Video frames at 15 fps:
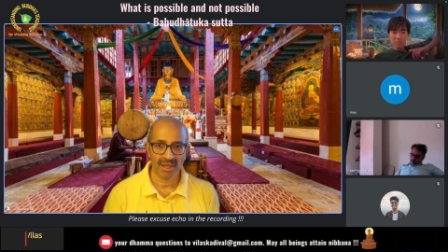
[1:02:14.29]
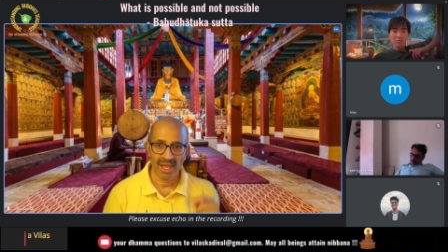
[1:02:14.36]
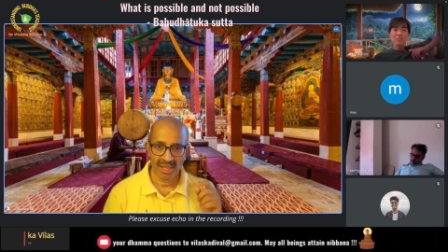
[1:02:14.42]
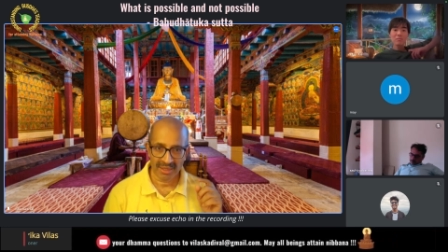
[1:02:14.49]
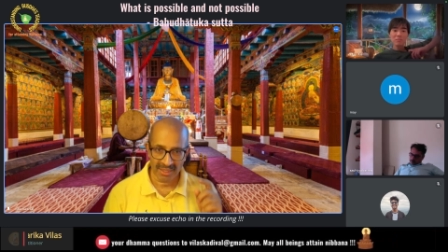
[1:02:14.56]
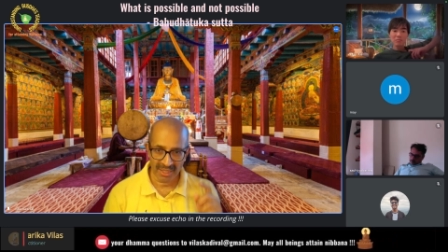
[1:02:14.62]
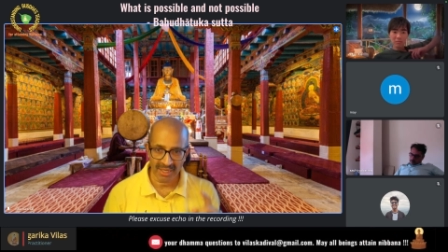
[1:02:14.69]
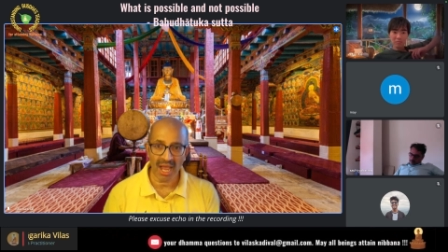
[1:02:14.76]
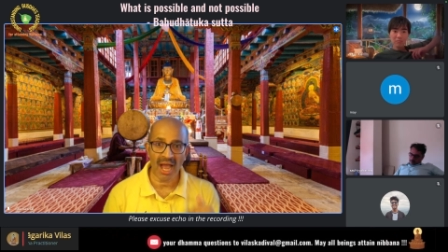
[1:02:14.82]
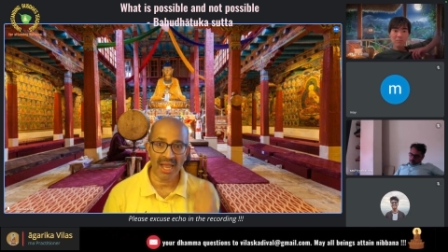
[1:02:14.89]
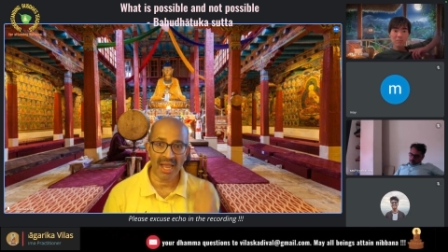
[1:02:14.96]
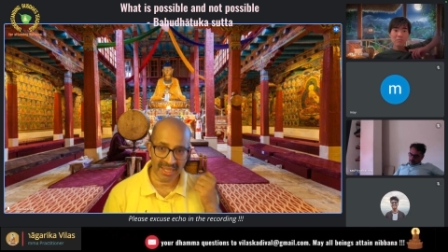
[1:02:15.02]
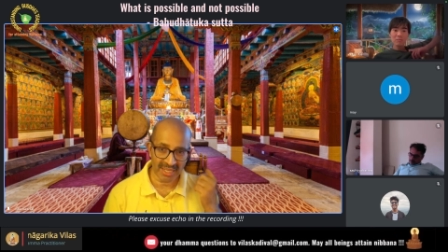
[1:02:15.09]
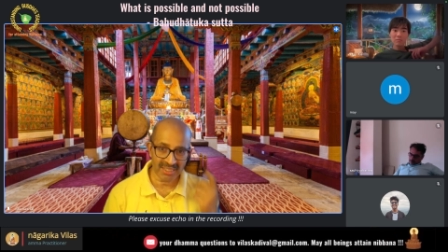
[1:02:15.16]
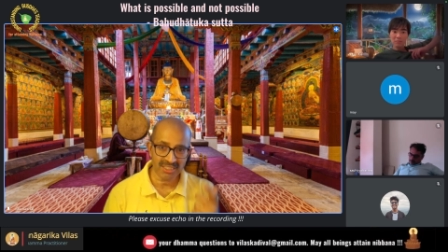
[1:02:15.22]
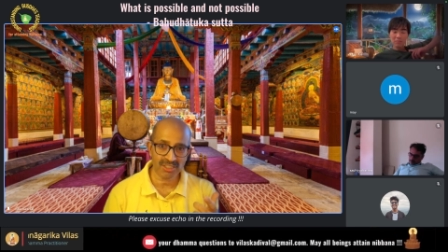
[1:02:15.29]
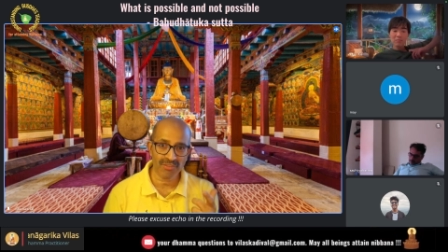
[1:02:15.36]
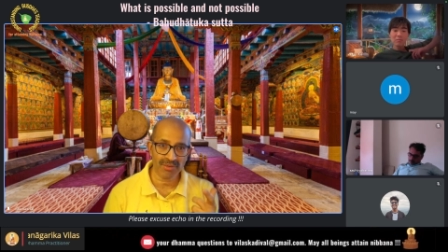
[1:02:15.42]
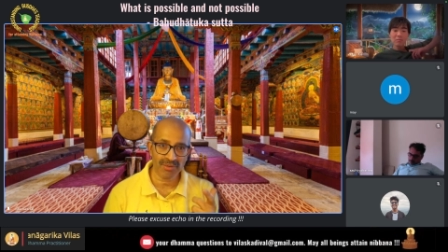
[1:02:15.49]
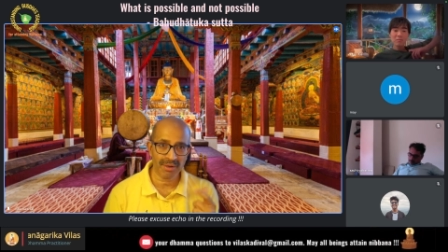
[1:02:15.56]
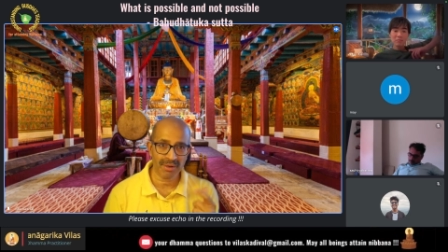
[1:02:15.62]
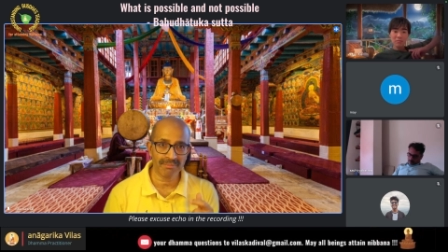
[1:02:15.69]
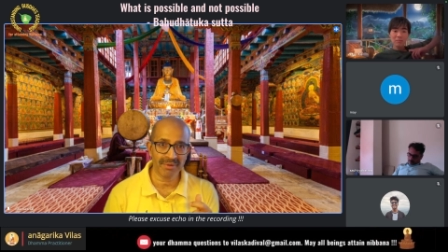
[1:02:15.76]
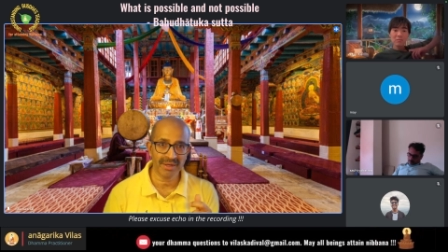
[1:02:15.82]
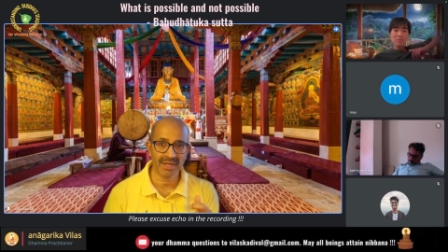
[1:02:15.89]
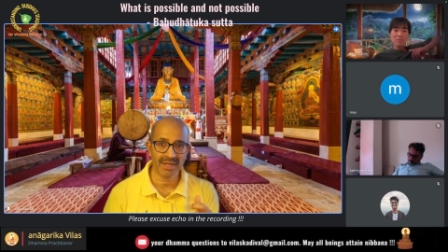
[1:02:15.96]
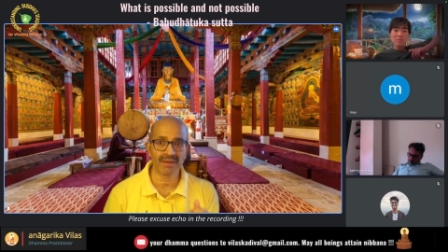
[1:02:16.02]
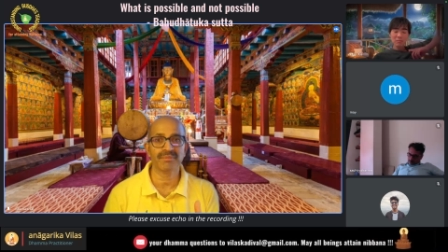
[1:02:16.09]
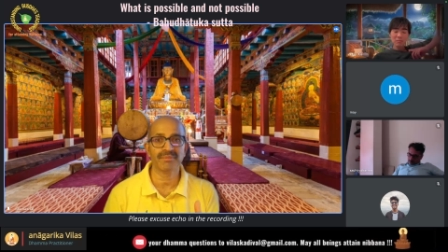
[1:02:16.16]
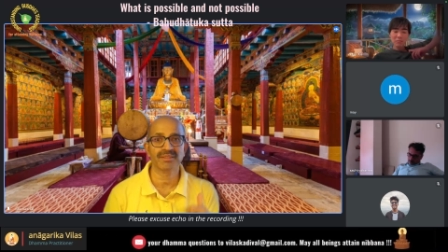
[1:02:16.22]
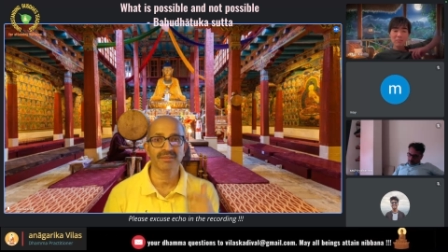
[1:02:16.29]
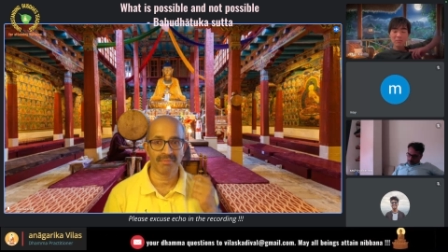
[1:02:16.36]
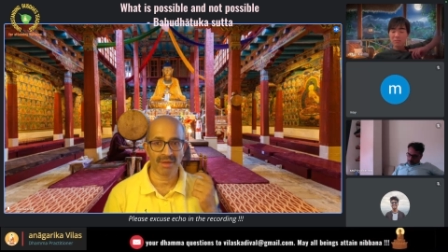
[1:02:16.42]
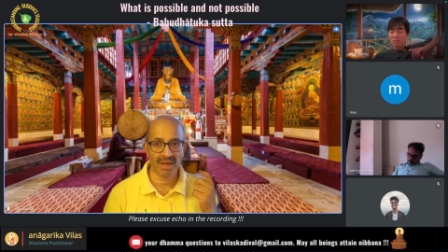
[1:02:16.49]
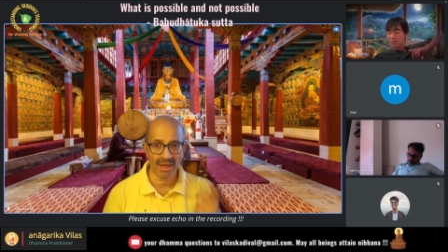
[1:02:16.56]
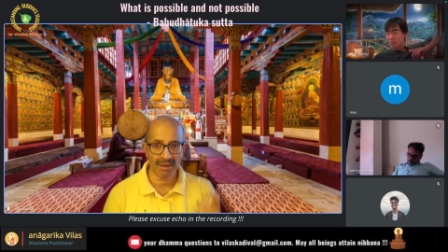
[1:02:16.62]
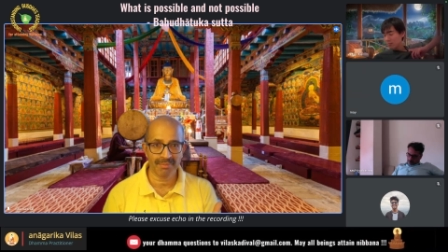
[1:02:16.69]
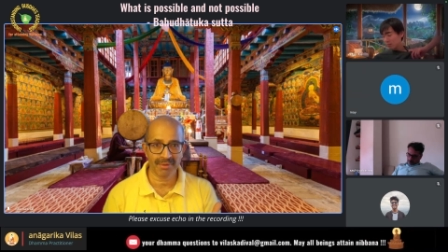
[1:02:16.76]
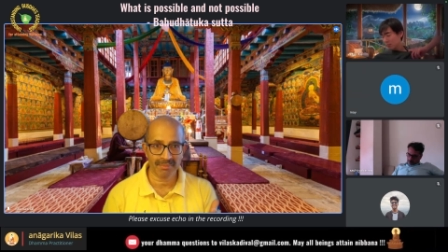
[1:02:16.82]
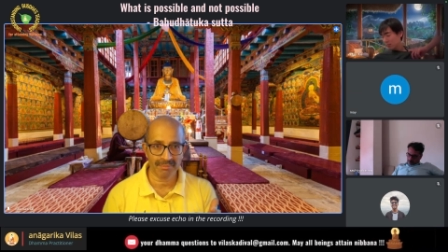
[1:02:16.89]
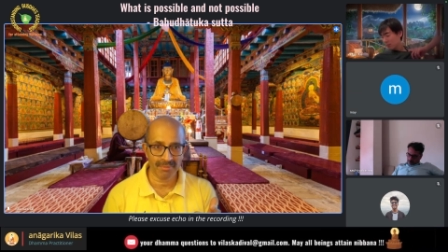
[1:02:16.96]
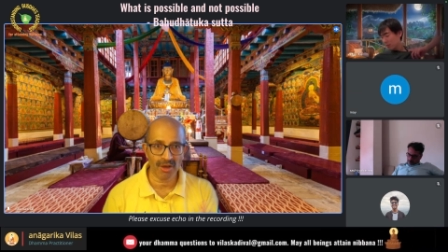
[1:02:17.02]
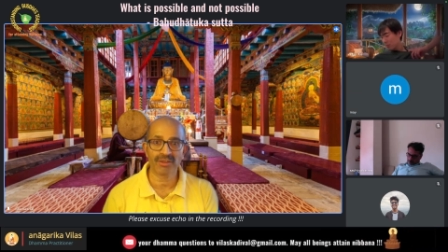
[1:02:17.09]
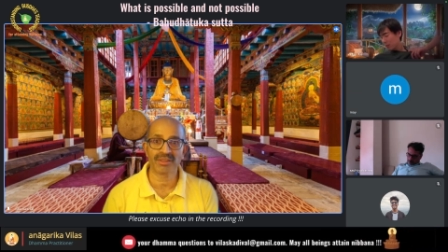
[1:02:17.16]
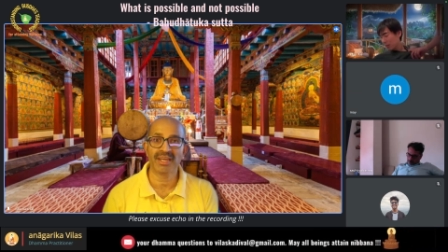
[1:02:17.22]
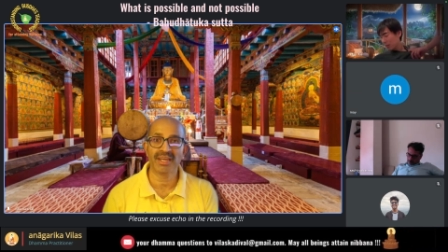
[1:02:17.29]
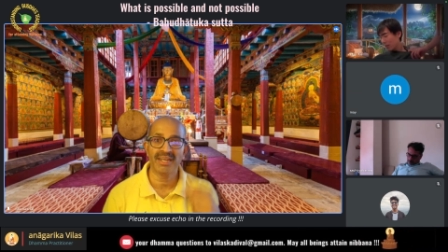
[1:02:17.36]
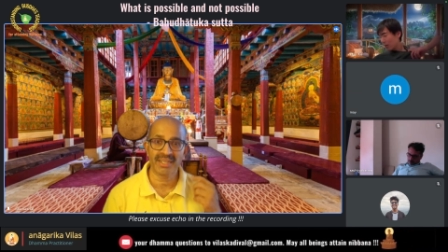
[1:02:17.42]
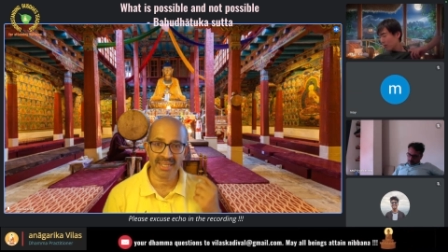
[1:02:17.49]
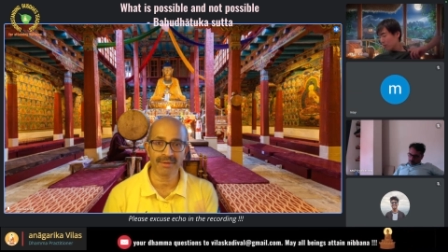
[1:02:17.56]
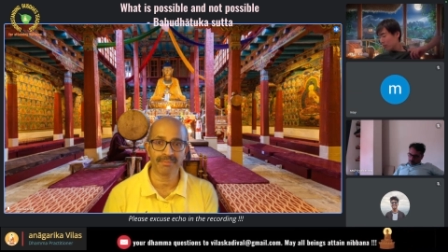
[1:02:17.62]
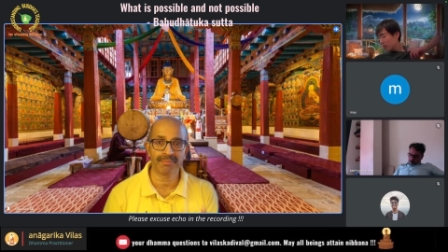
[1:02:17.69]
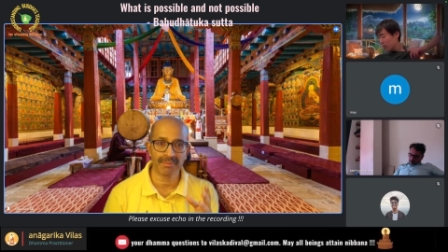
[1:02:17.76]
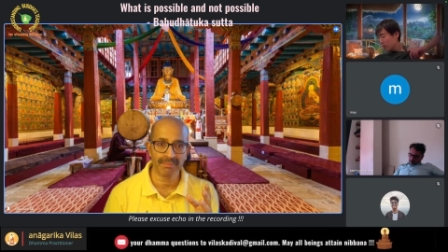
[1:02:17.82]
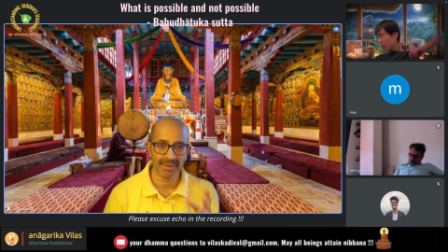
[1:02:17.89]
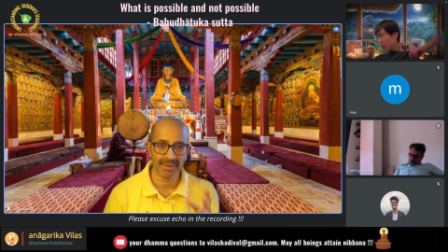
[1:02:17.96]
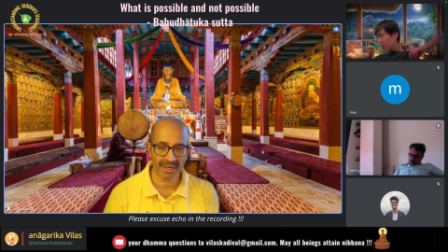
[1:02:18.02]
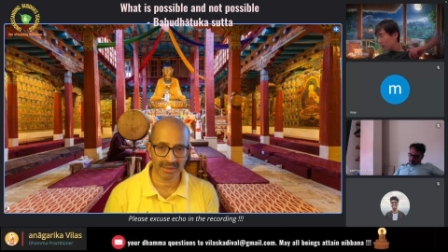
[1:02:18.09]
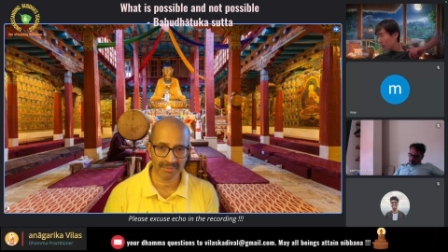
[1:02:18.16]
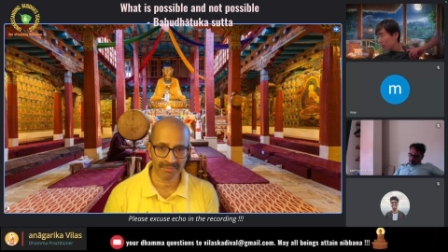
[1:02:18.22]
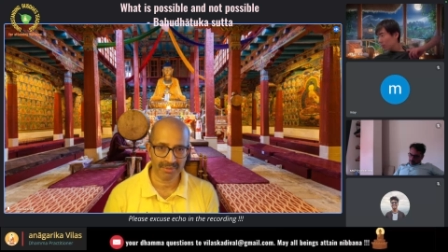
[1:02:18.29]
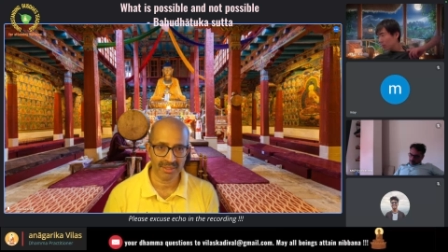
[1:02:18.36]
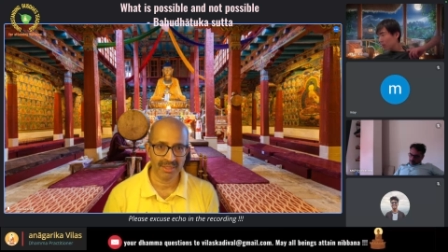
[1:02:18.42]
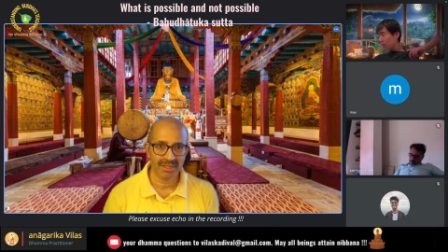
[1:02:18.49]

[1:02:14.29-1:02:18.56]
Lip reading: Then highest of a Brahma realm is a Mahabrahma, or the entire Brahma realm,